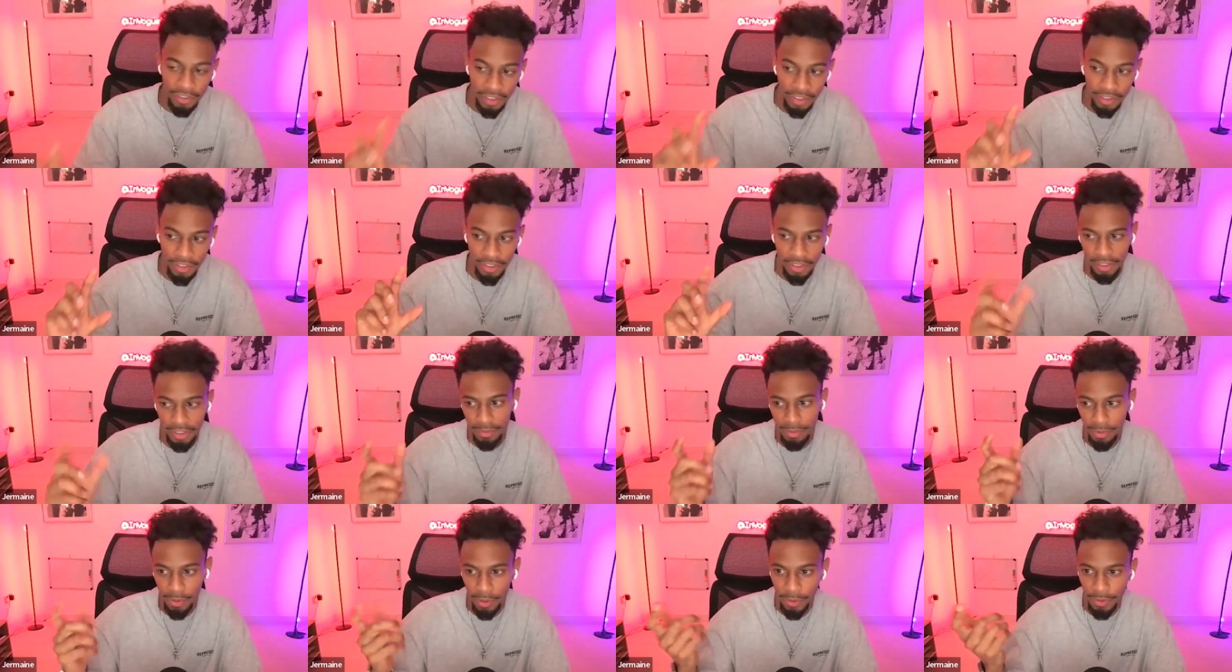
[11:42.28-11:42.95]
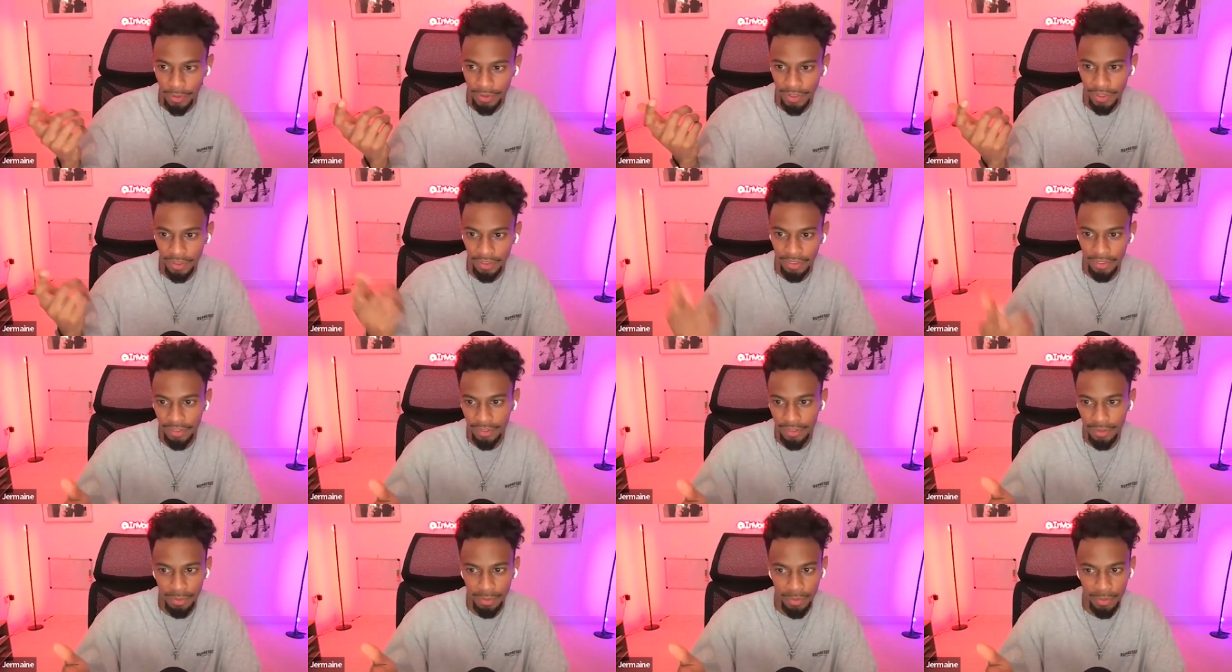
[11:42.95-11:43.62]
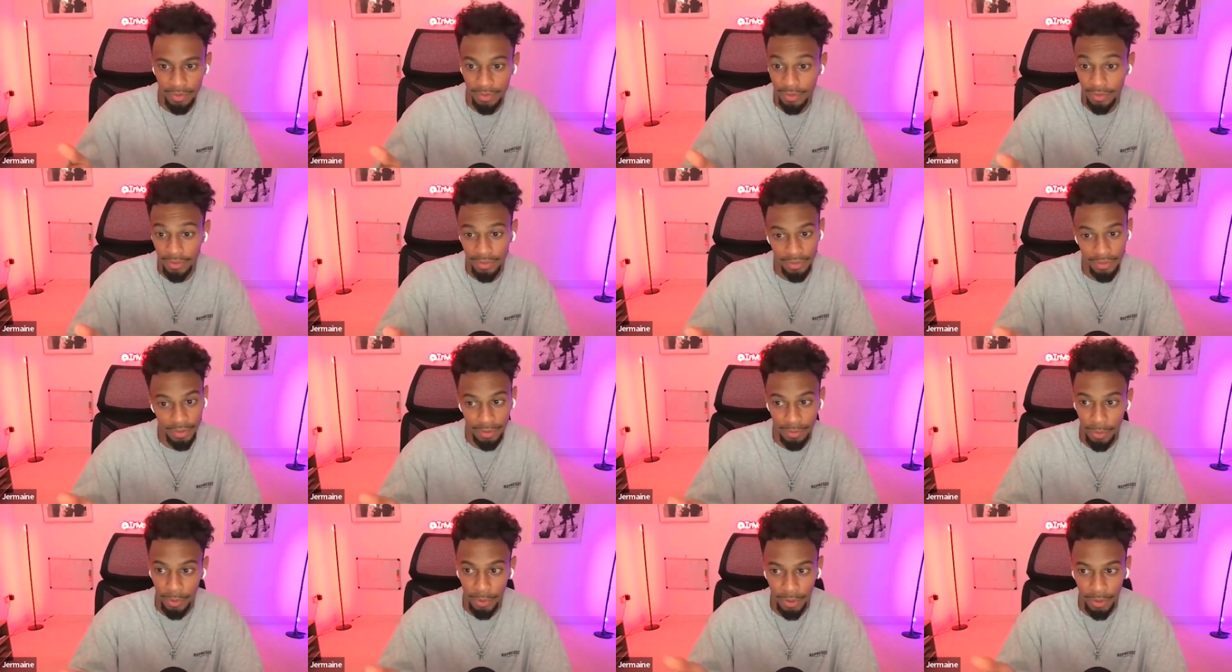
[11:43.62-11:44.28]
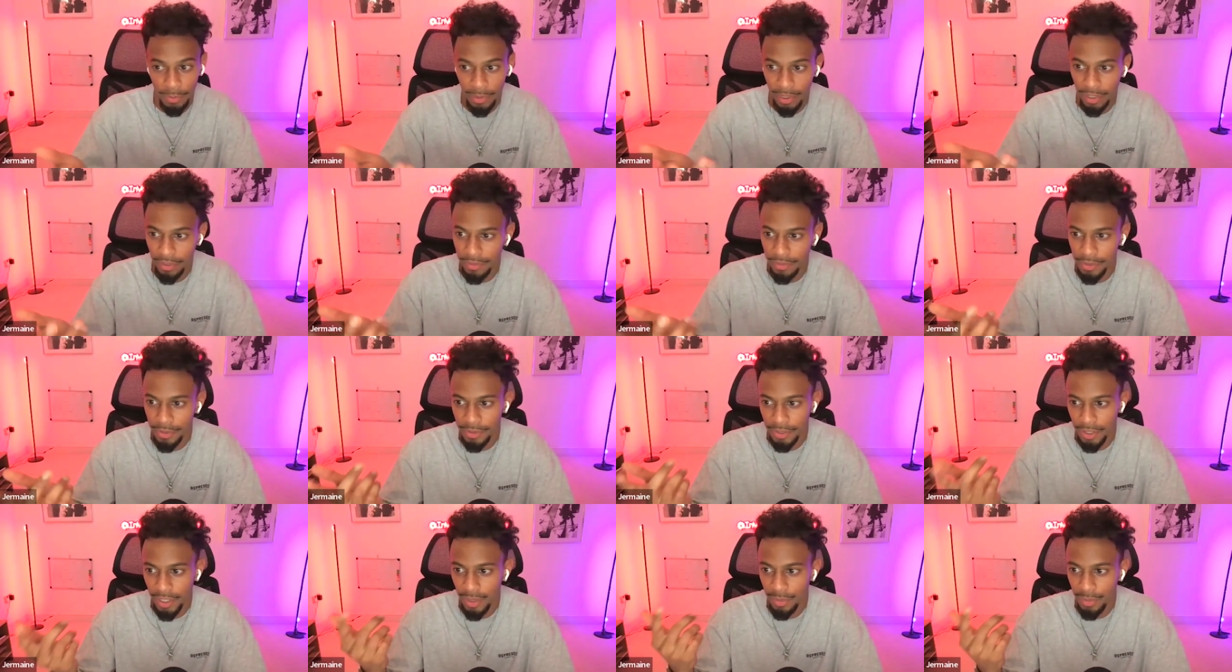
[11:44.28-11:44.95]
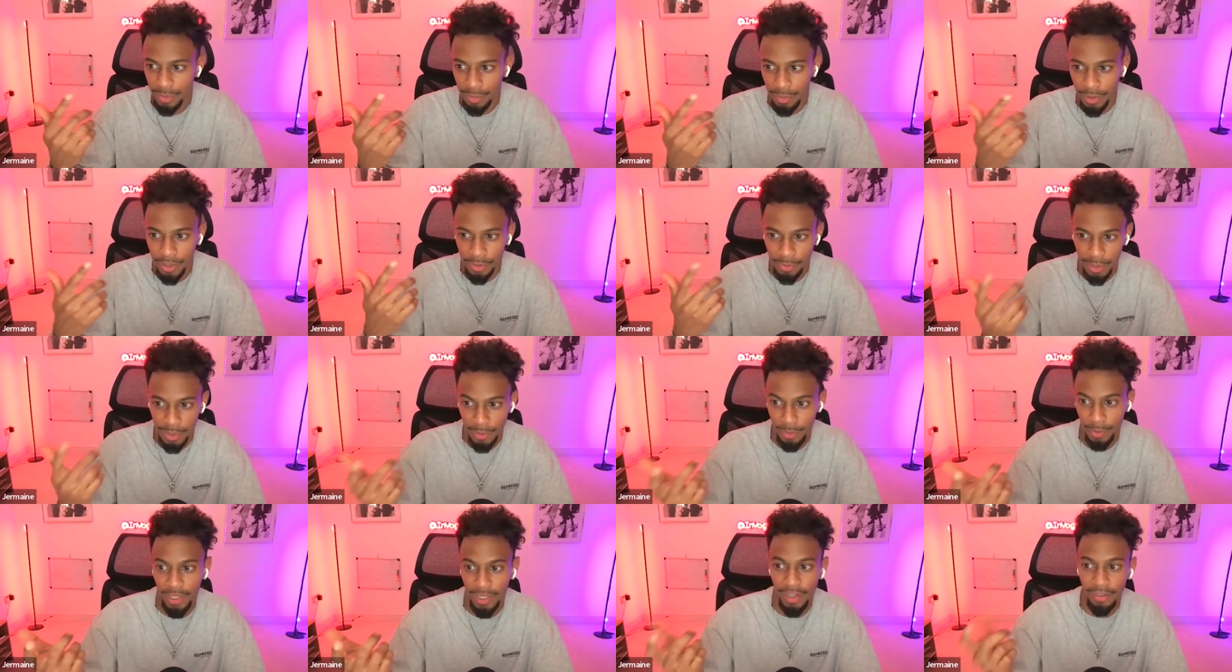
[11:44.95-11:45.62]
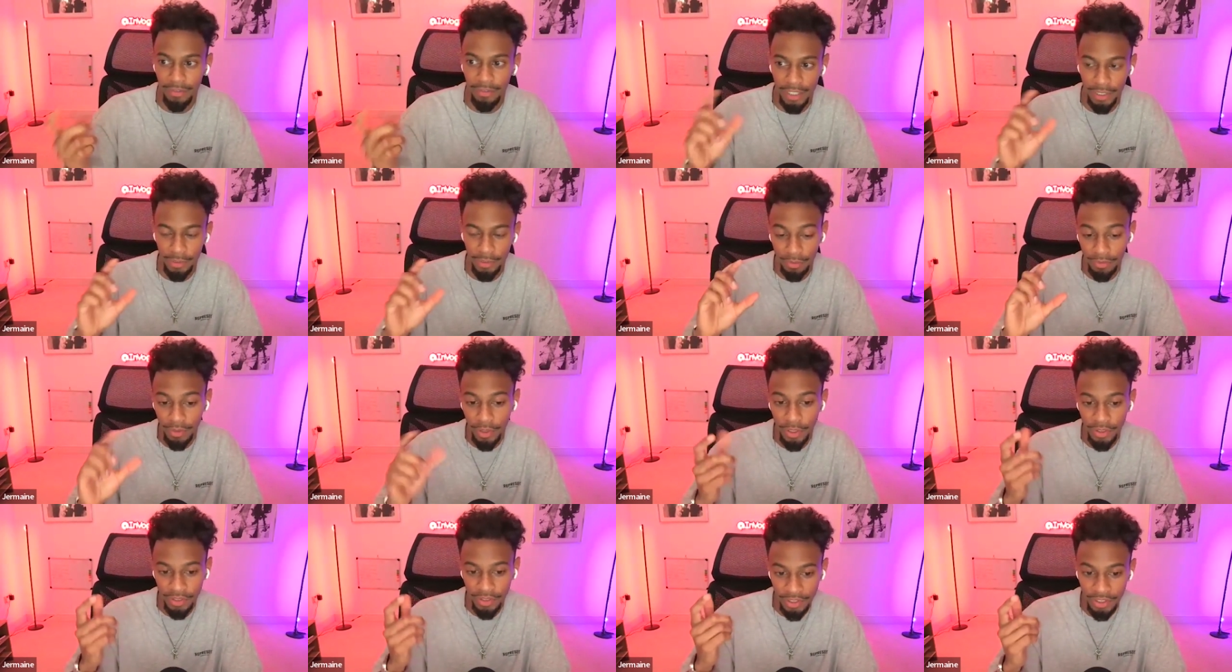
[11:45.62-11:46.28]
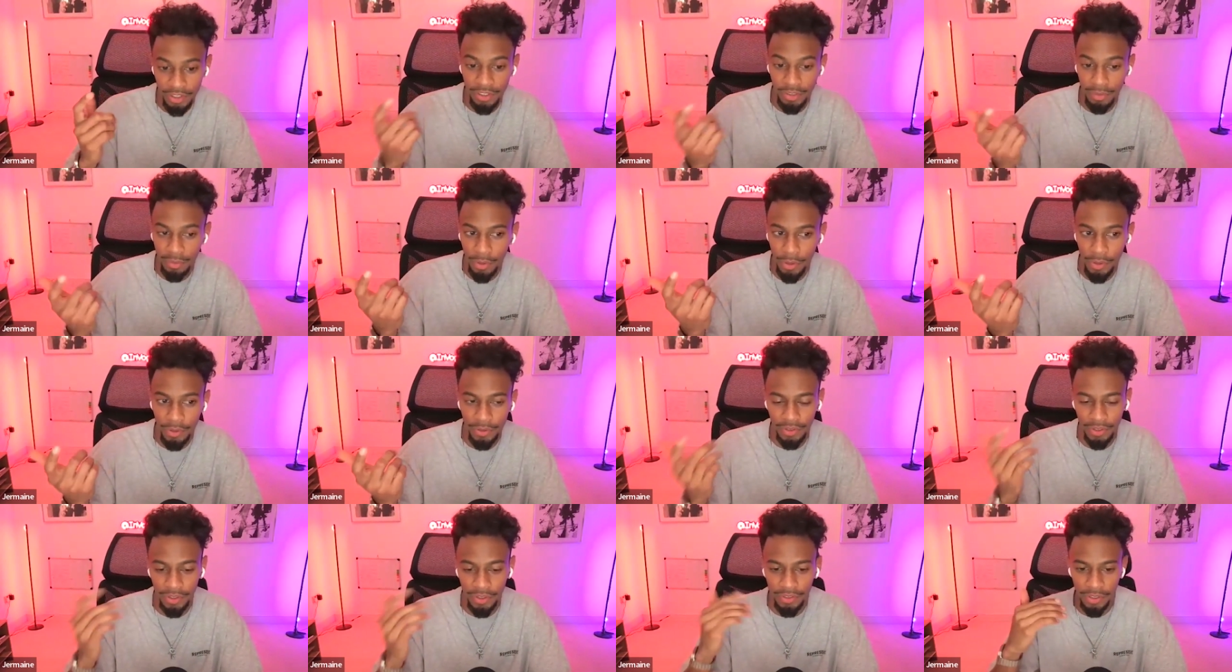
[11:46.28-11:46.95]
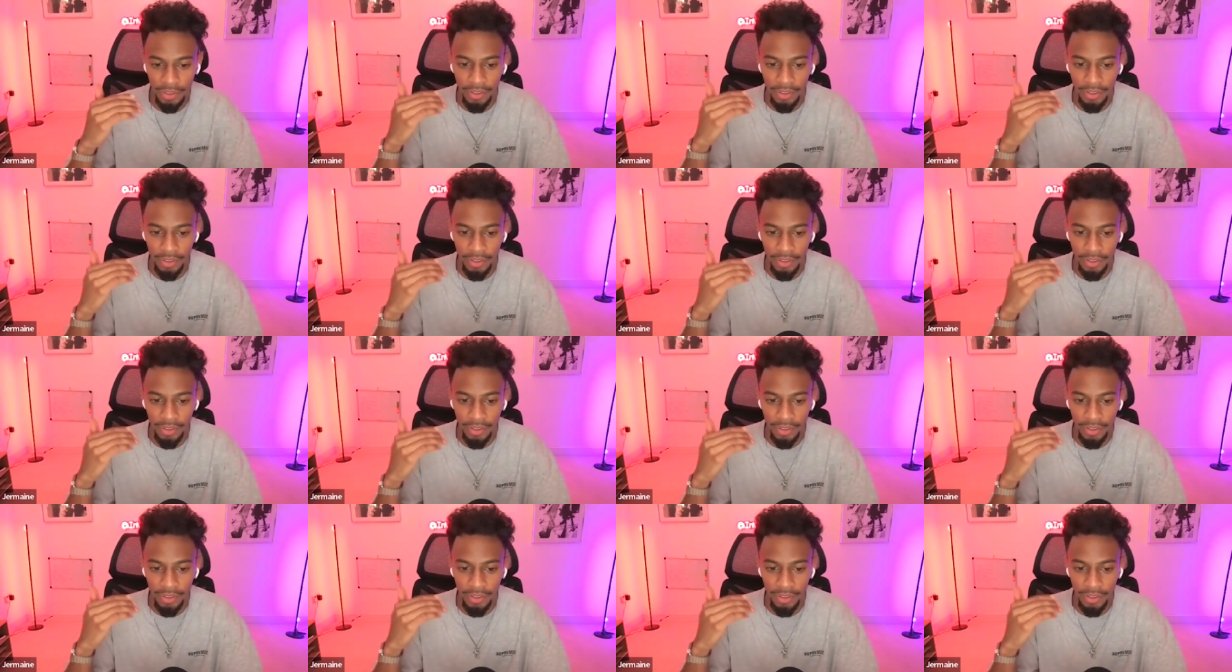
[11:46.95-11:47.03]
engineer process. You've spoken about a few times, a bunch of people have, like reverse engineering process.